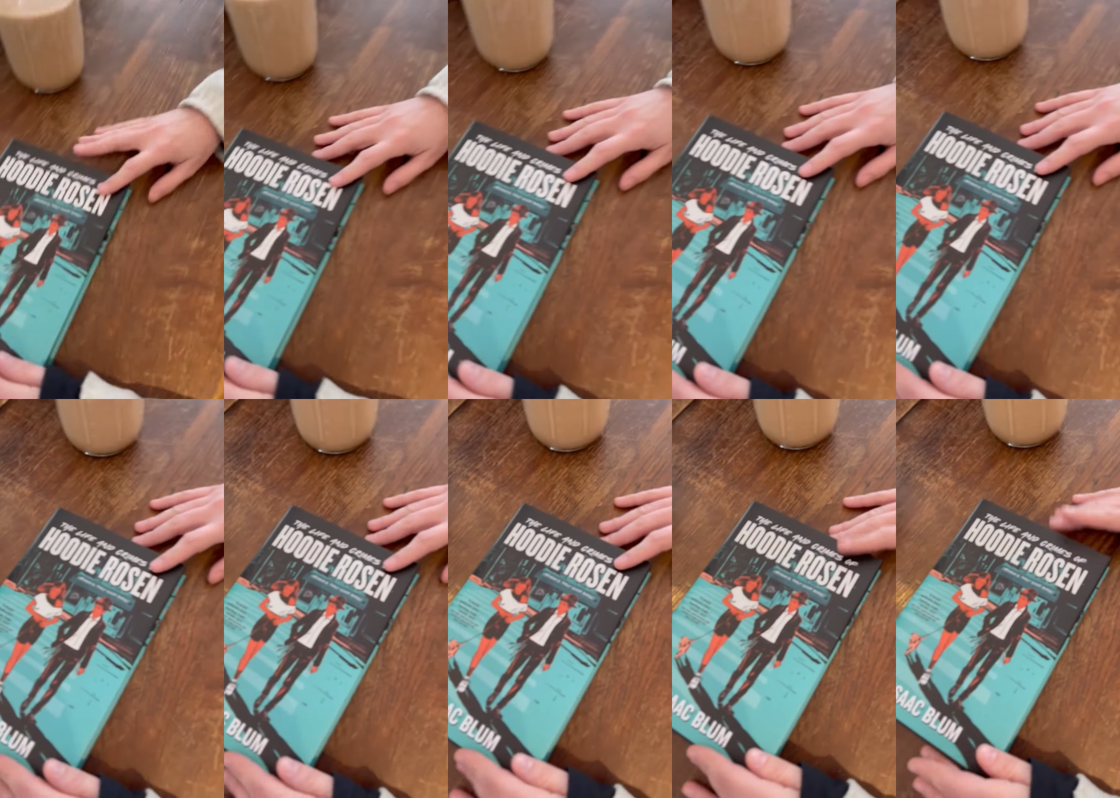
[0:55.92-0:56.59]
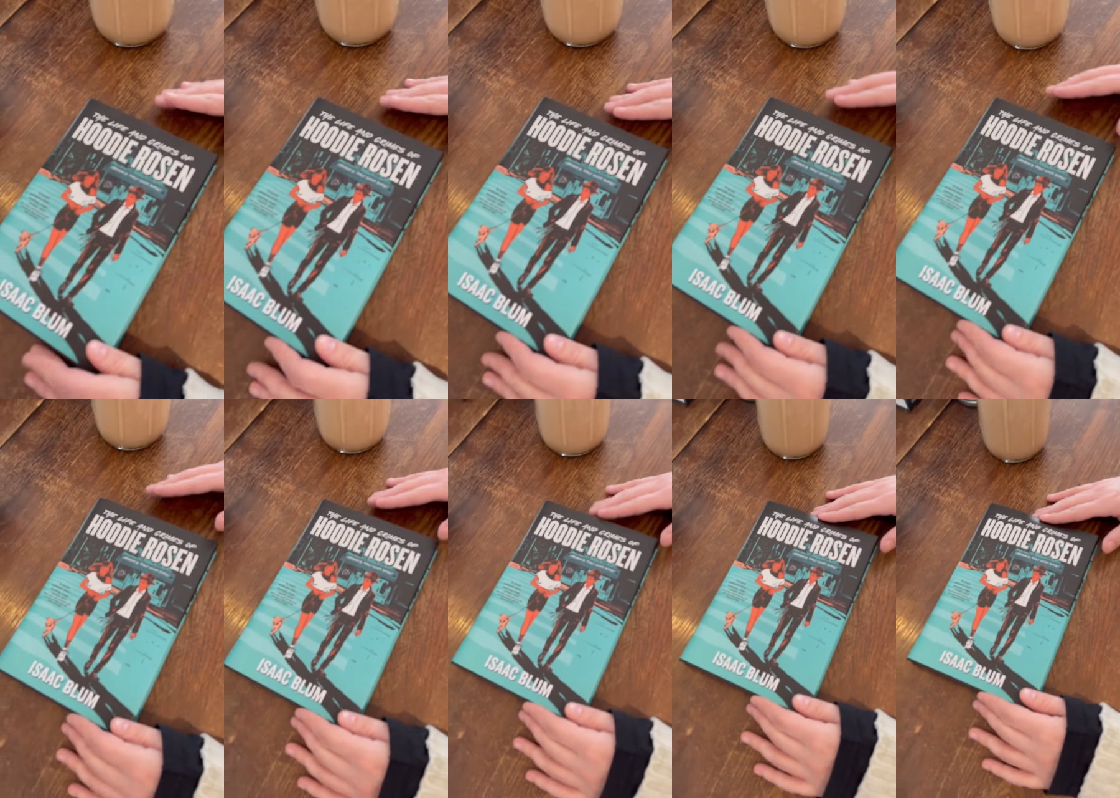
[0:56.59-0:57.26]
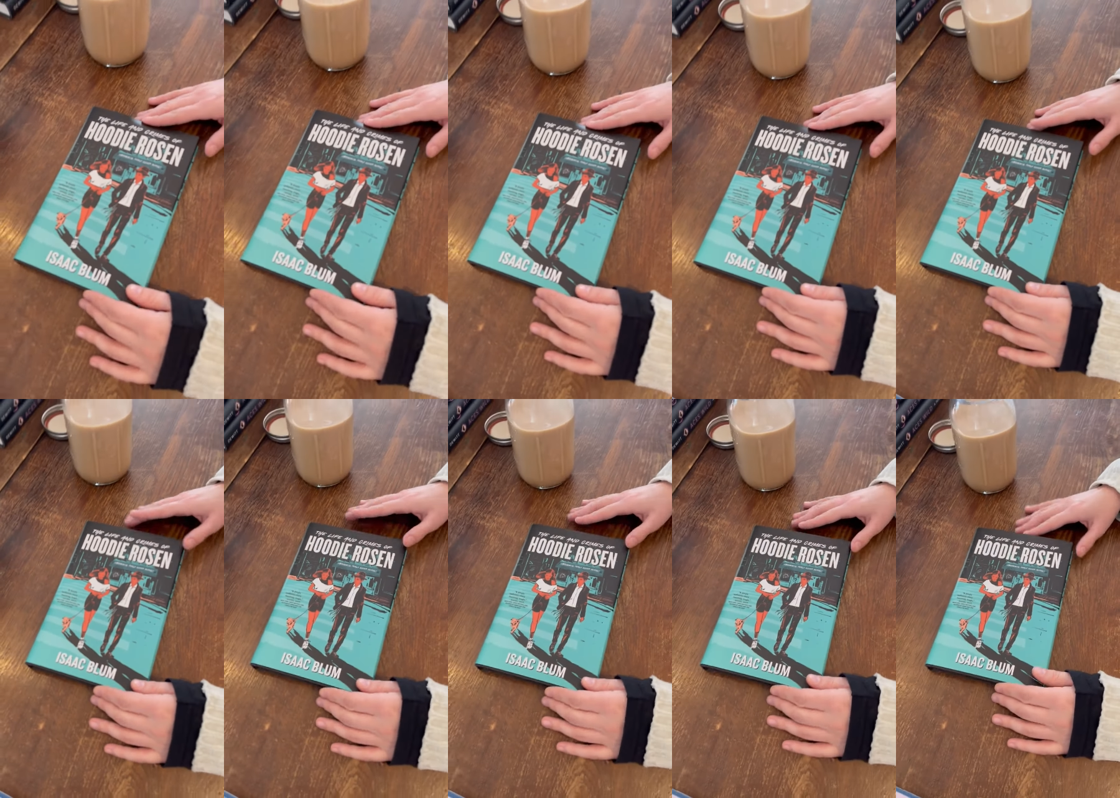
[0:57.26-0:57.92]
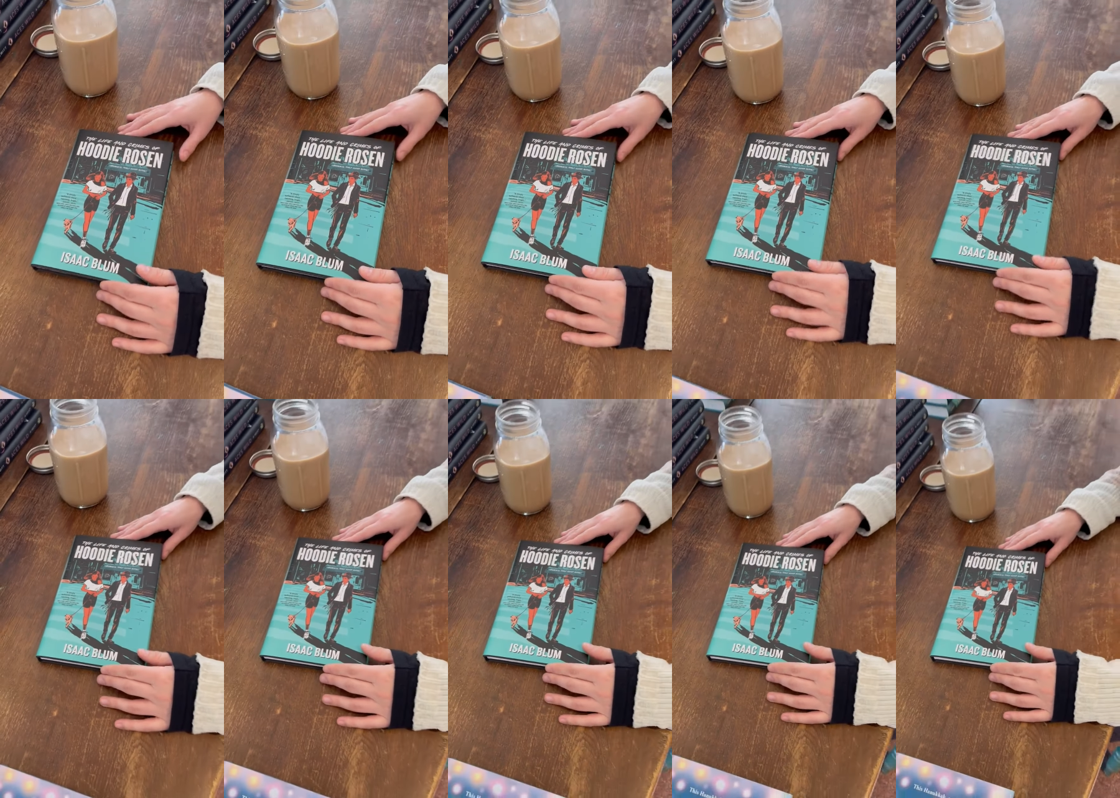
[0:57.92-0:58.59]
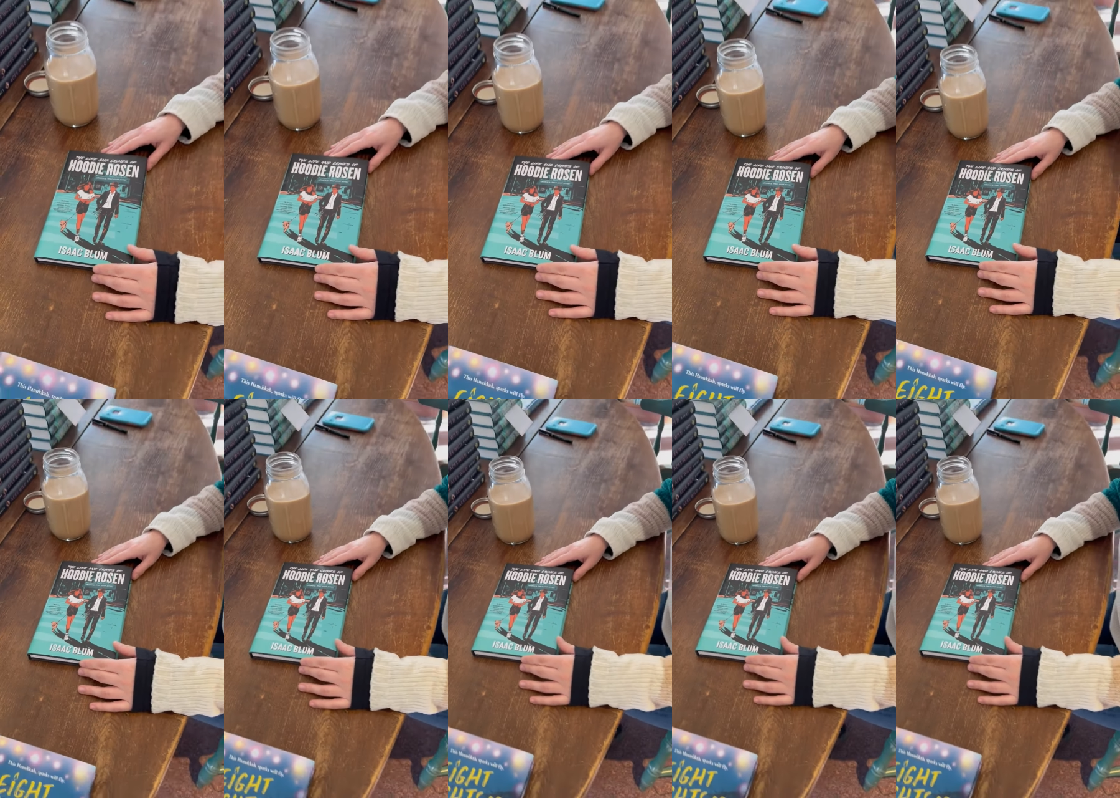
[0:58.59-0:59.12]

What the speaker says: [unreadable: no face in view]